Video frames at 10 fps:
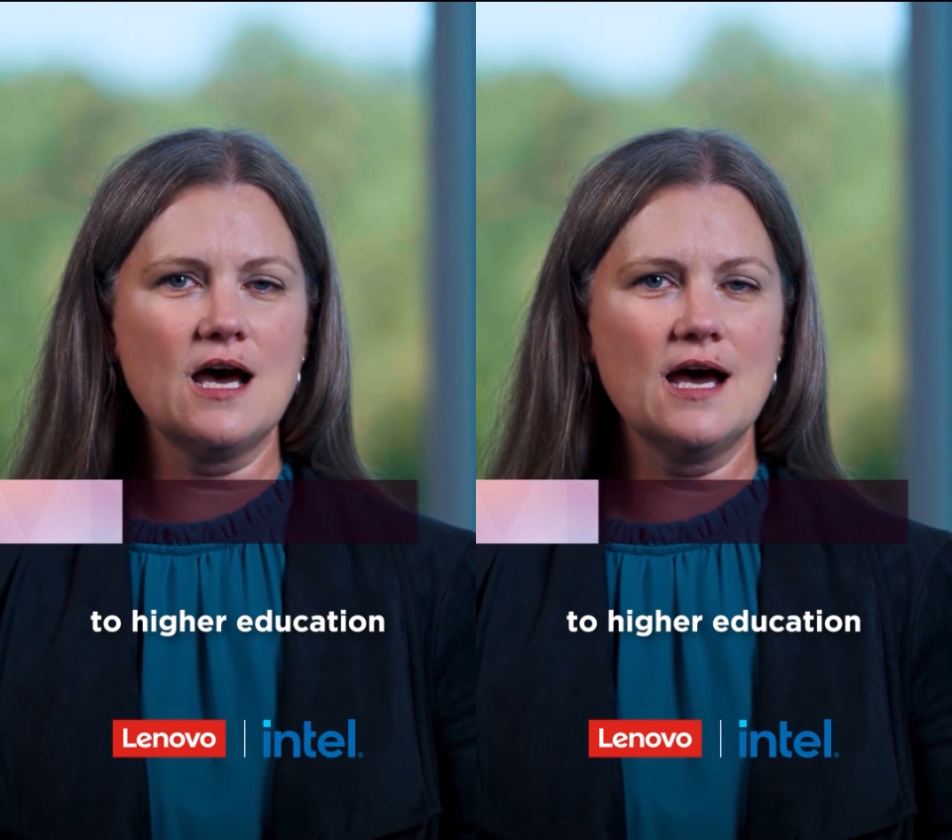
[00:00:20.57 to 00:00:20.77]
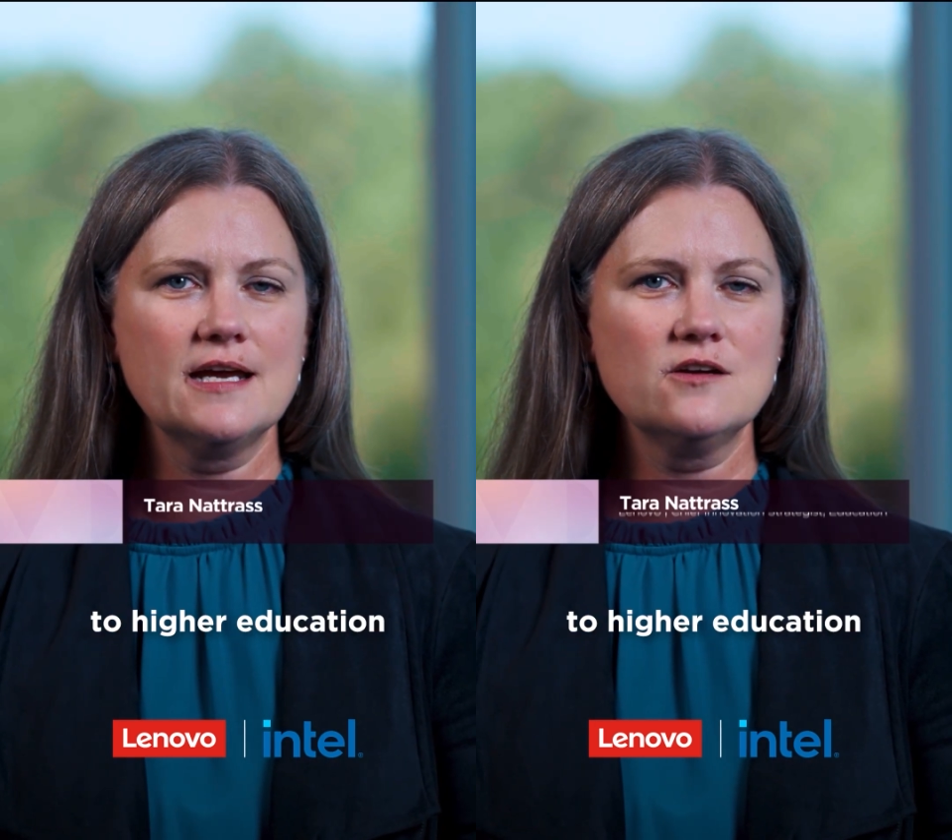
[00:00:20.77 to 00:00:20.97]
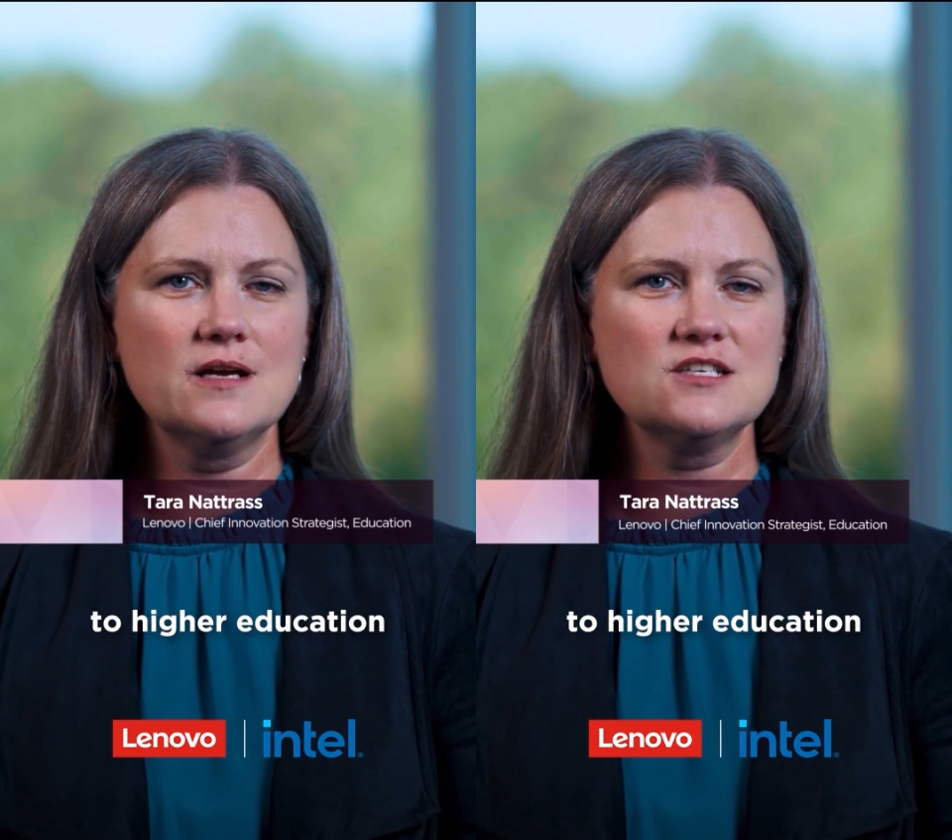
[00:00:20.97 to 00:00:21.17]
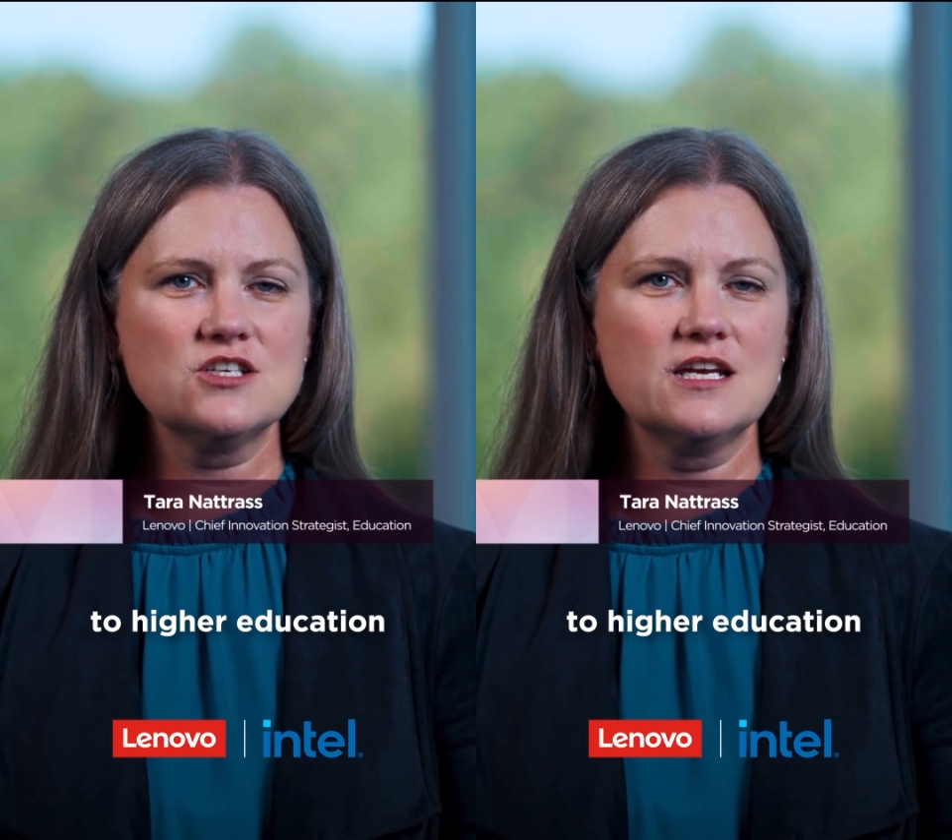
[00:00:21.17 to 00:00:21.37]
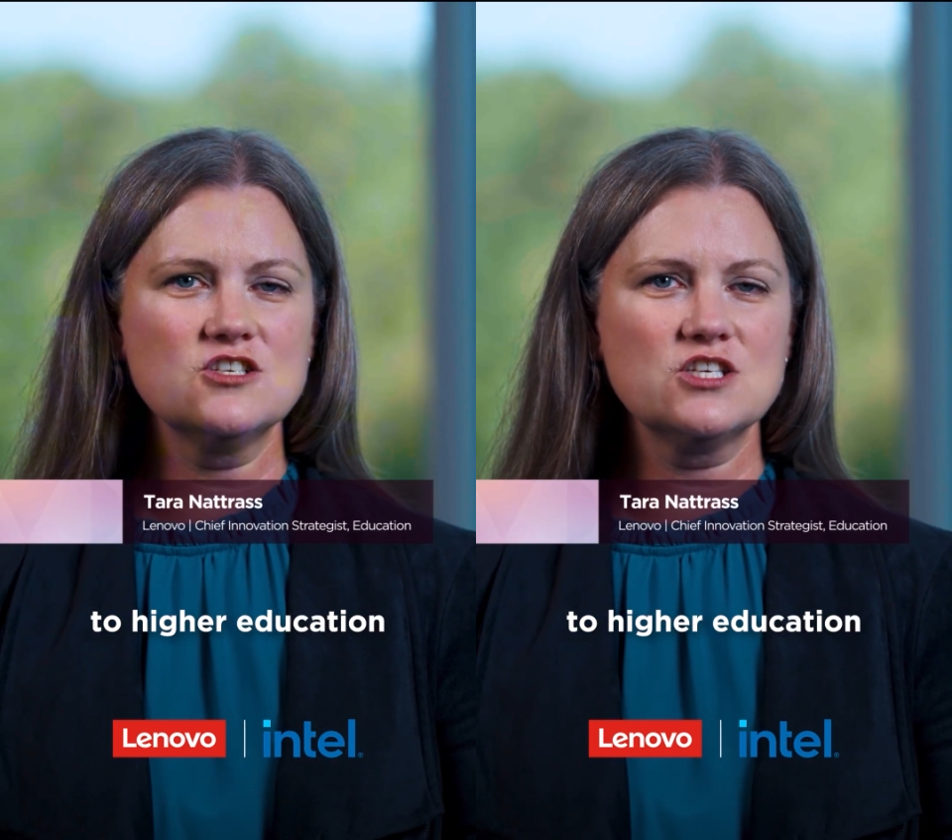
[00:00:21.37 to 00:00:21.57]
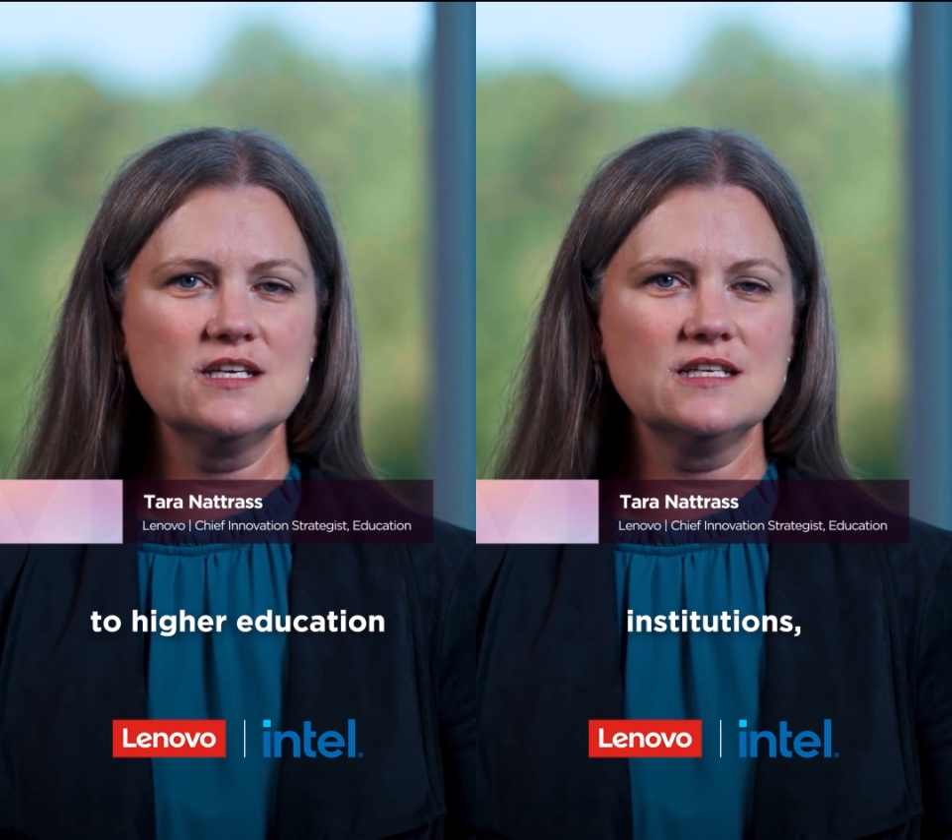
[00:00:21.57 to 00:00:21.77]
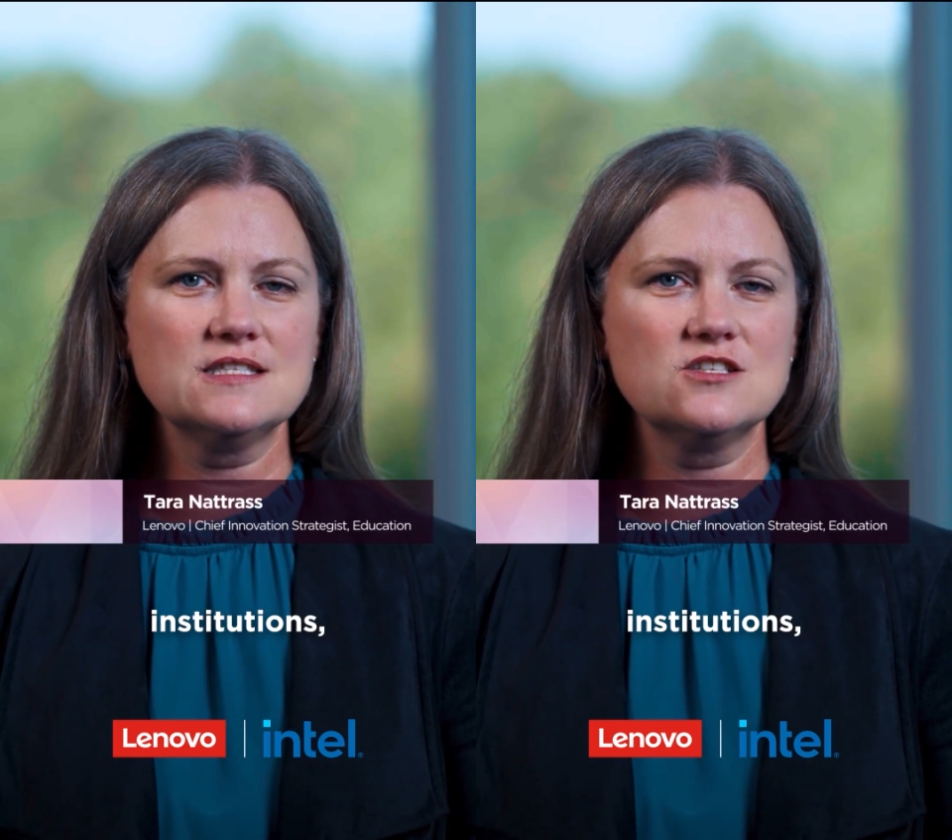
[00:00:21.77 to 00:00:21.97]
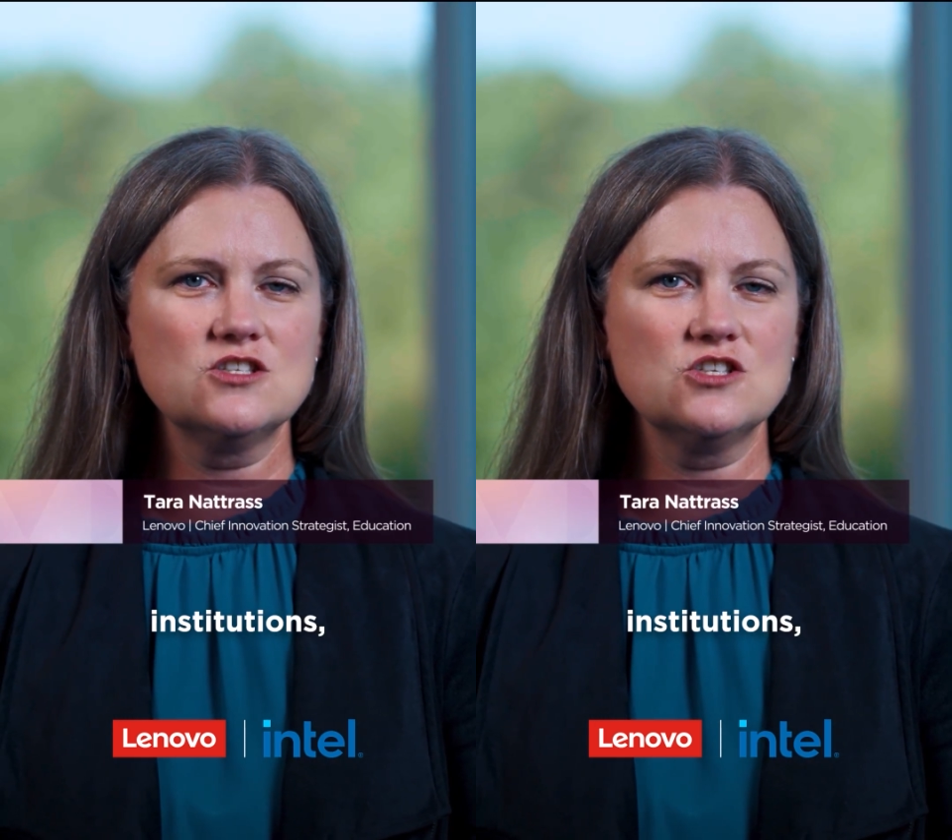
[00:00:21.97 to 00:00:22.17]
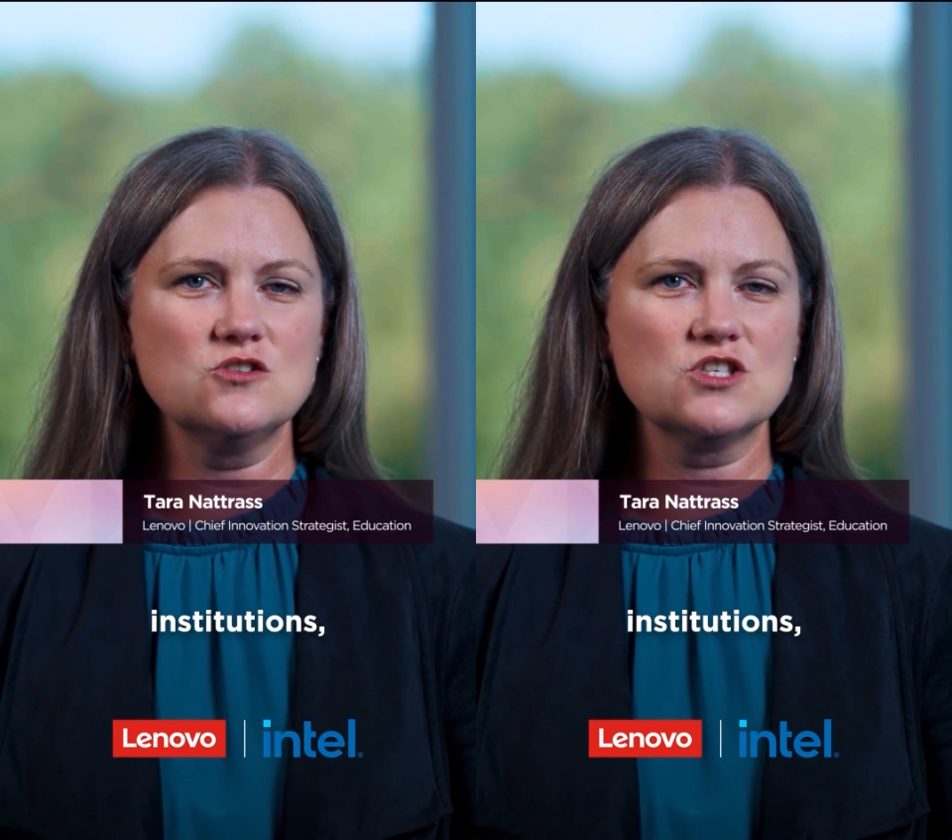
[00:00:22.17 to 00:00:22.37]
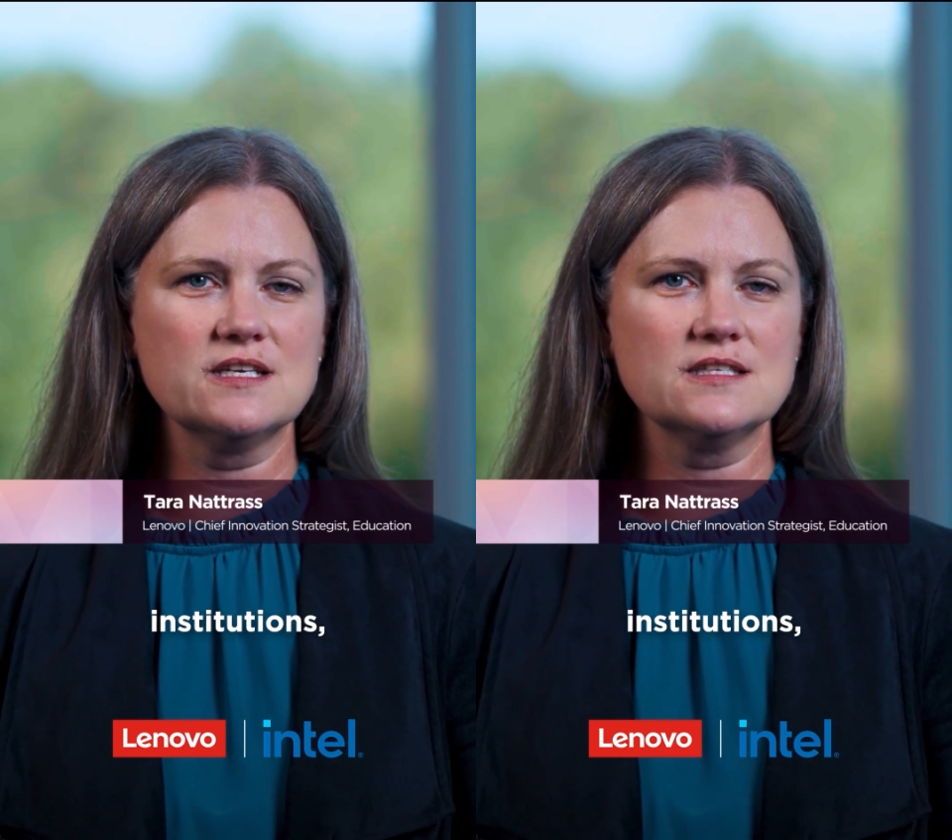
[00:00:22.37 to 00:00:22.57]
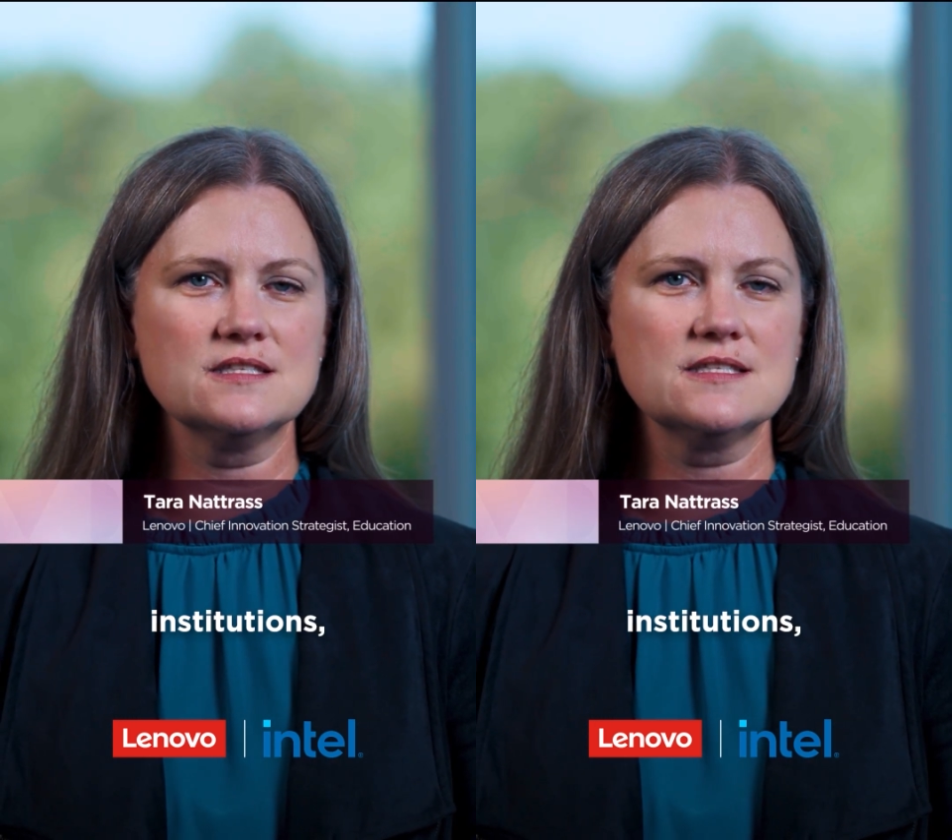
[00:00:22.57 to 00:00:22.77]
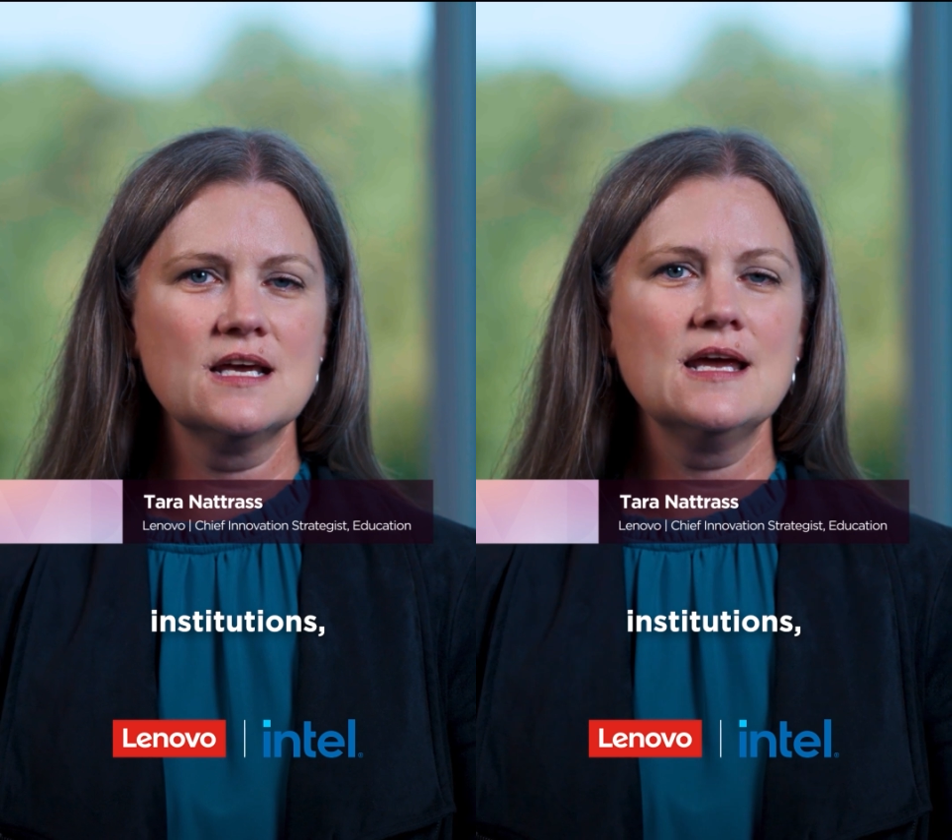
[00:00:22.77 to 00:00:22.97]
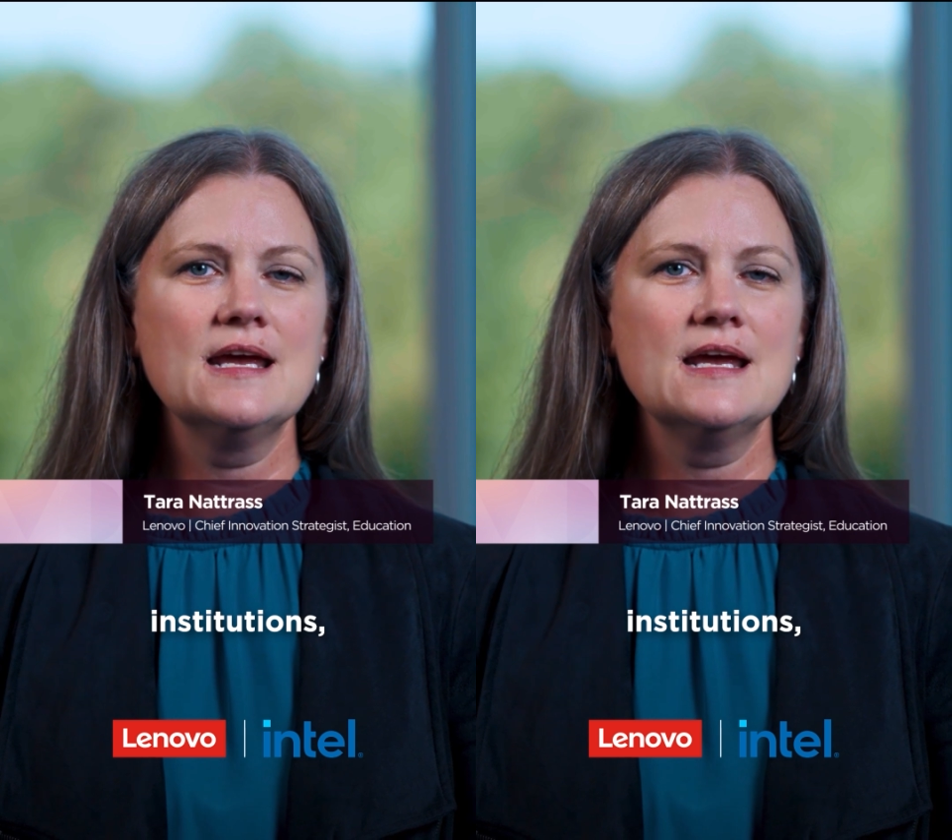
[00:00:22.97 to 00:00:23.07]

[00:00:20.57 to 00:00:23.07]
higher education institutions,